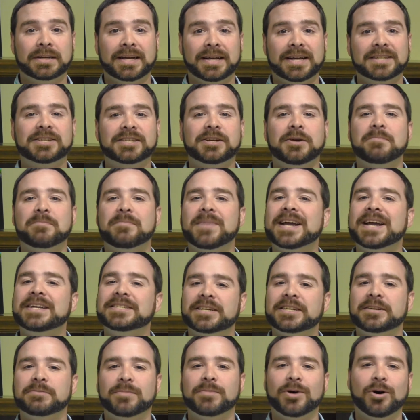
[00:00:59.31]
It's an
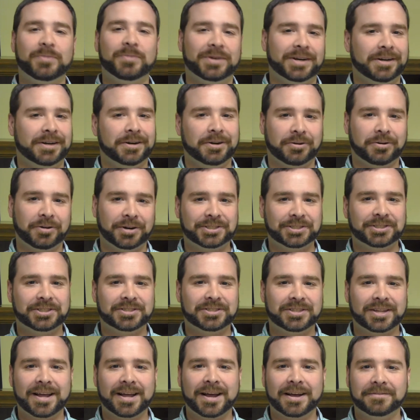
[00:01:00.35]
amazing moment in a
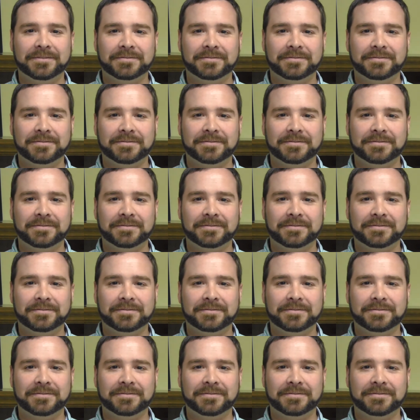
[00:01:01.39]
Christian's life.